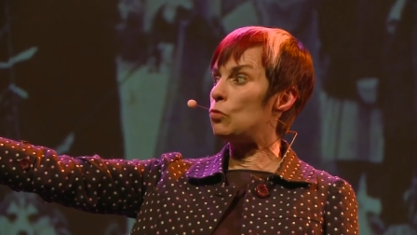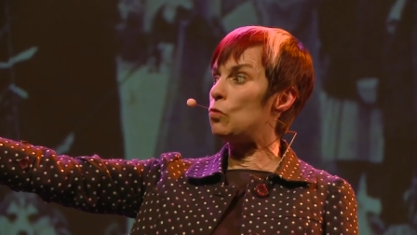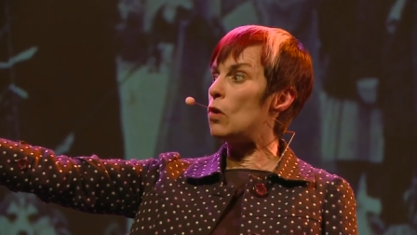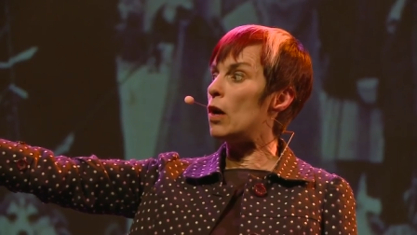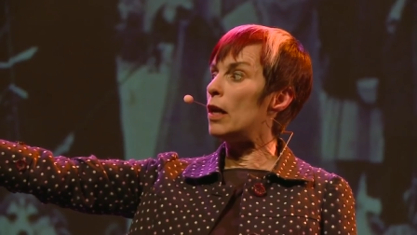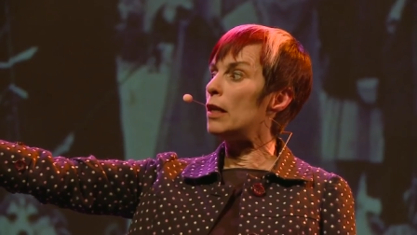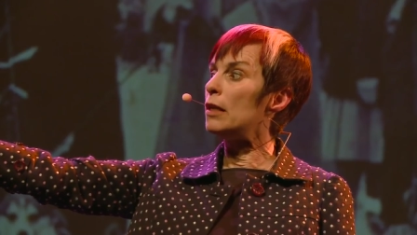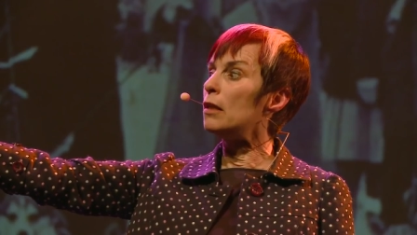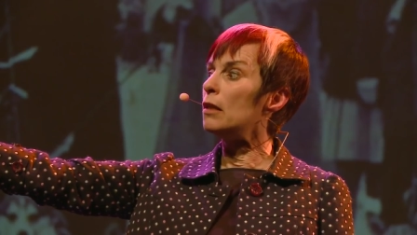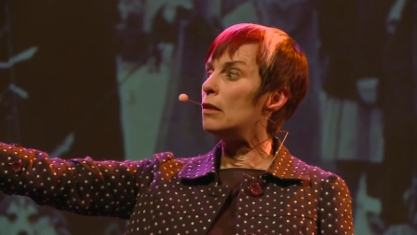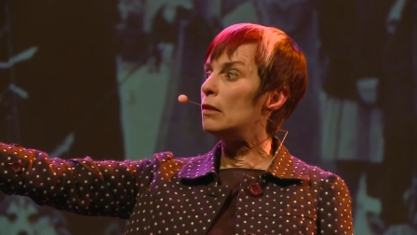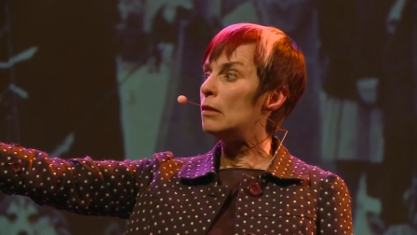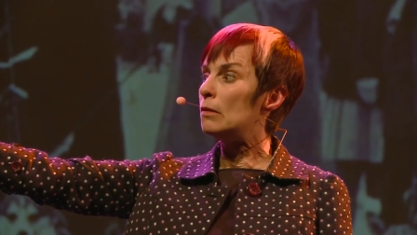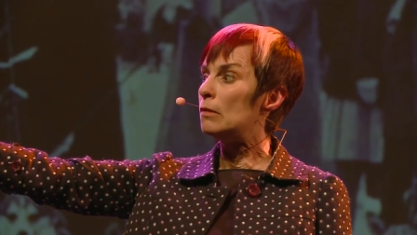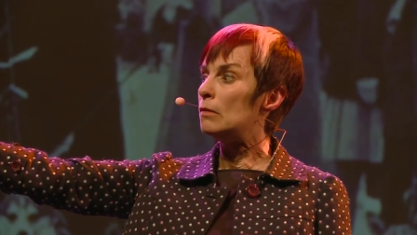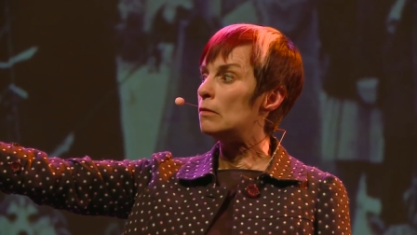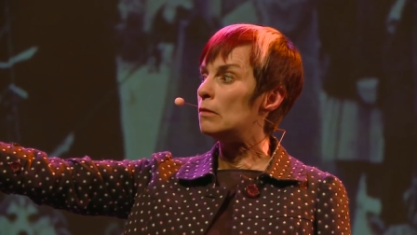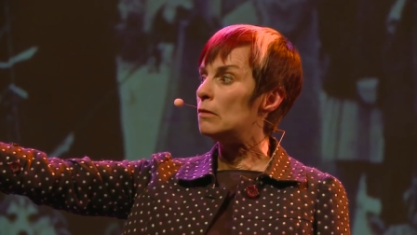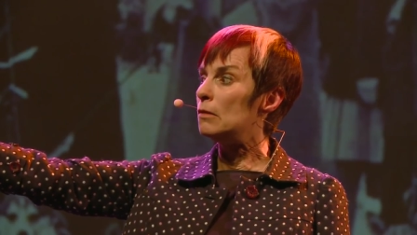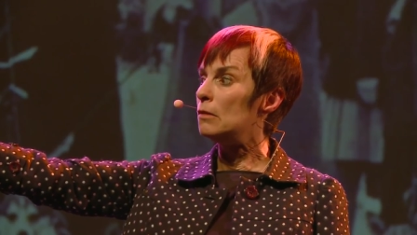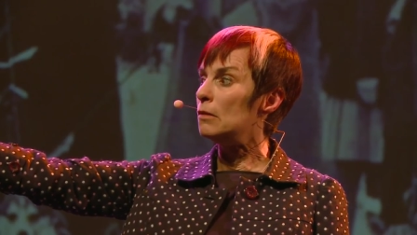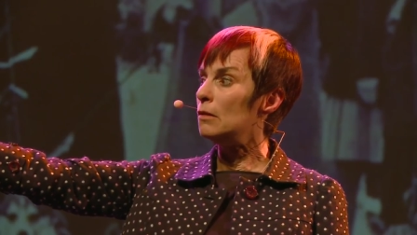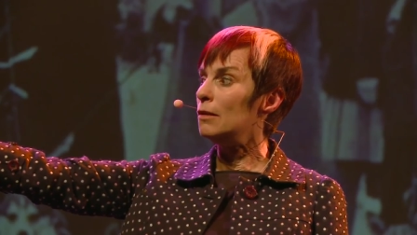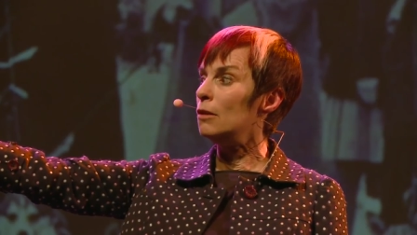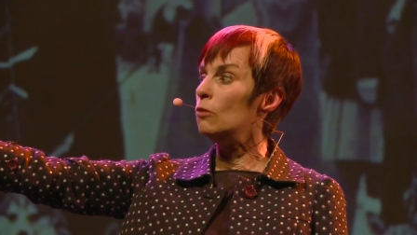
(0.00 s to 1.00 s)
one,
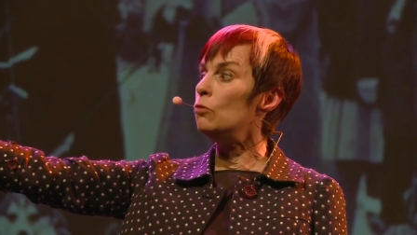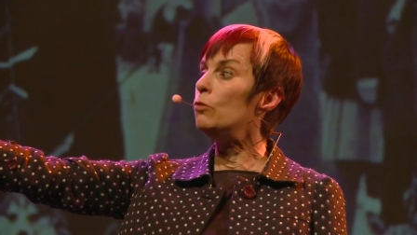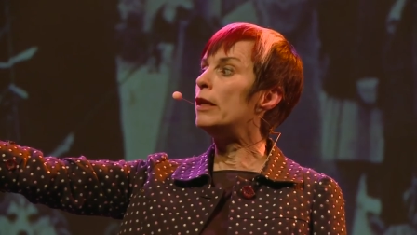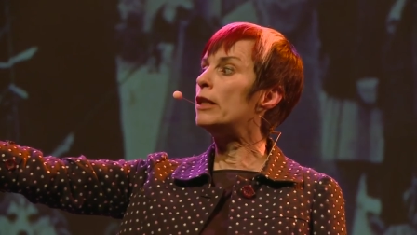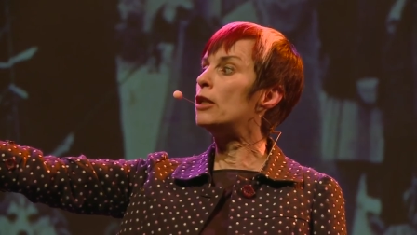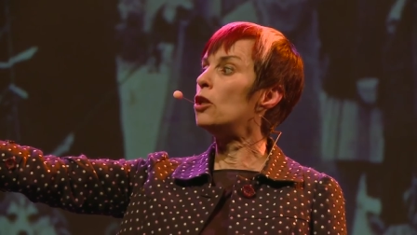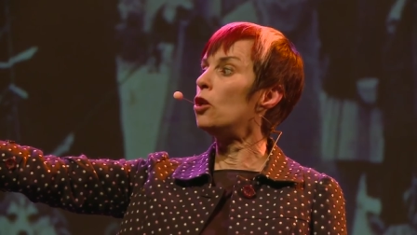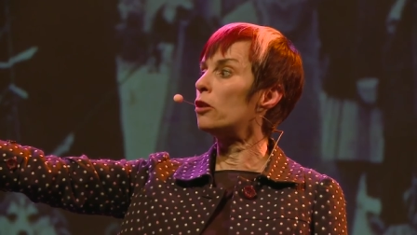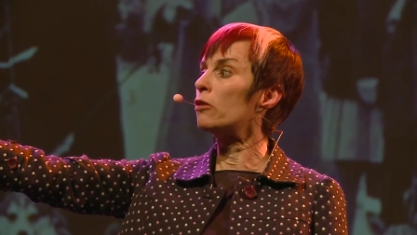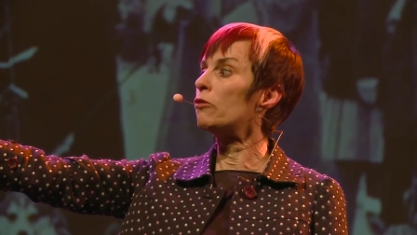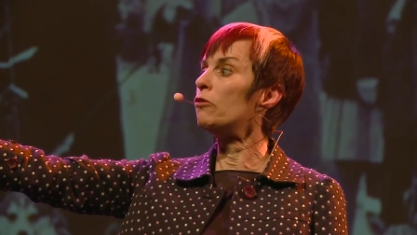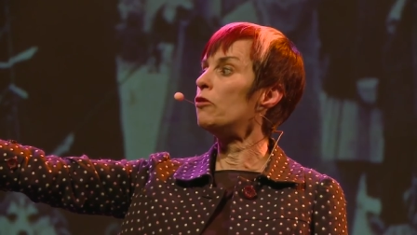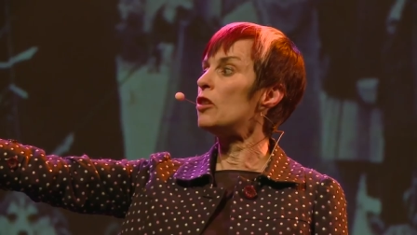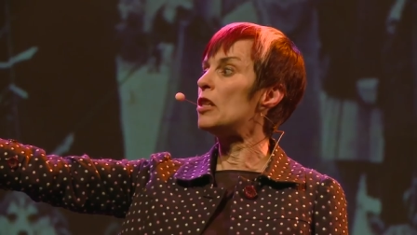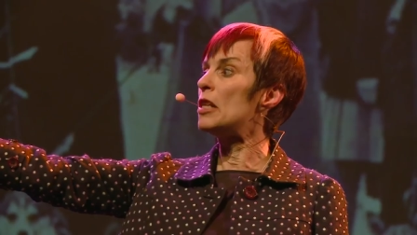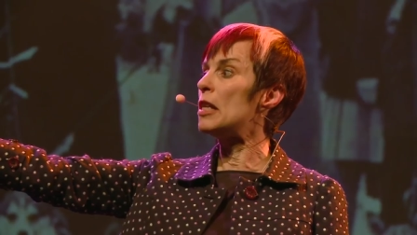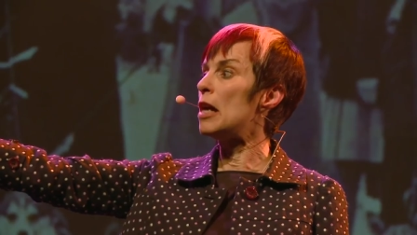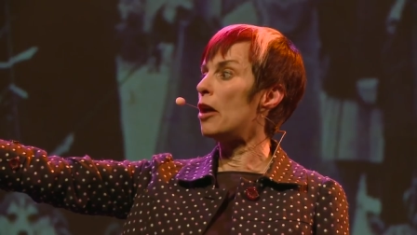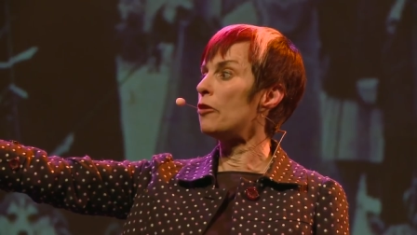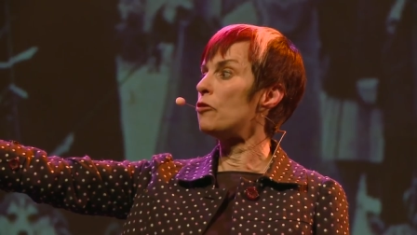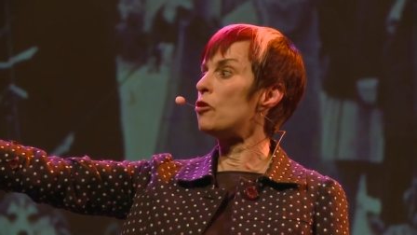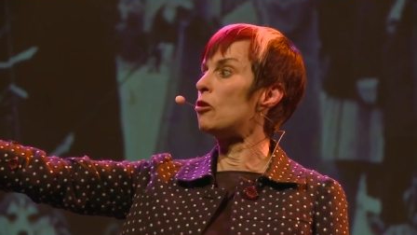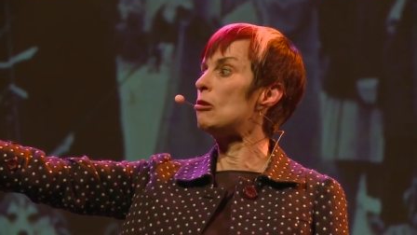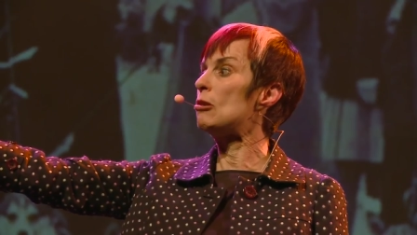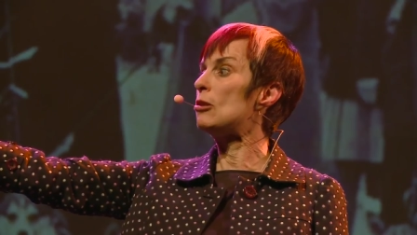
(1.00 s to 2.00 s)
we'd look for the
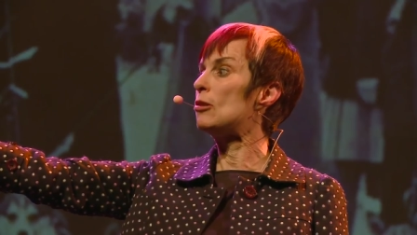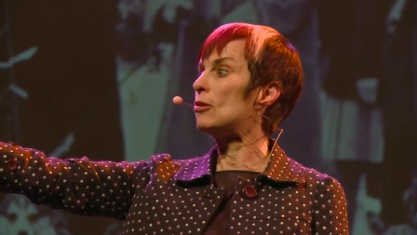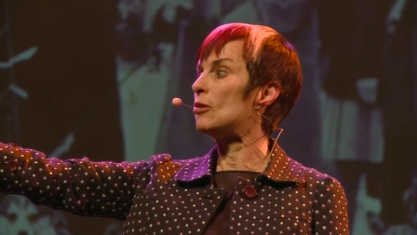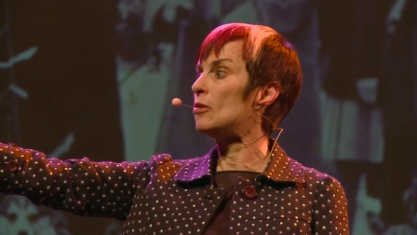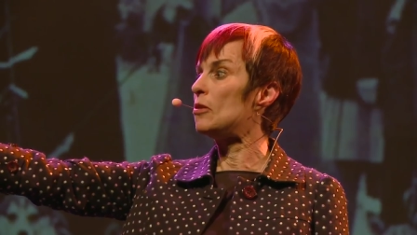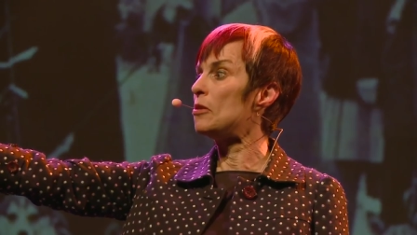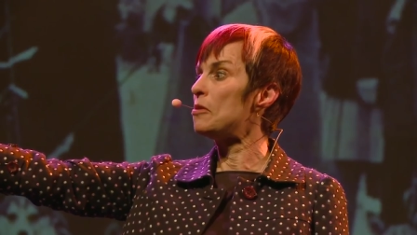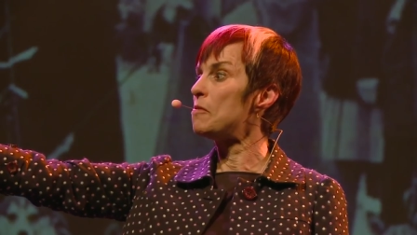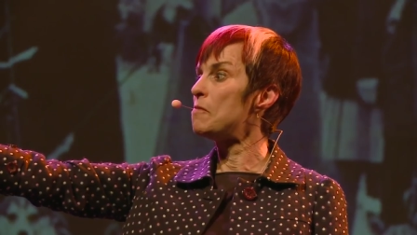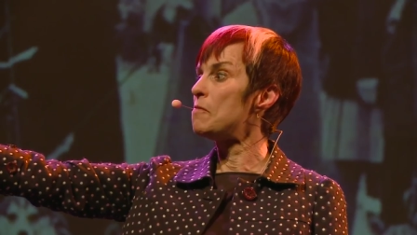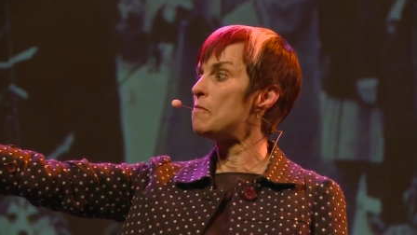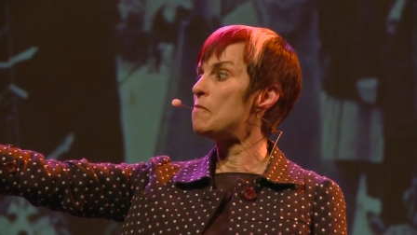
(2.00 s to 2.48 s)
others.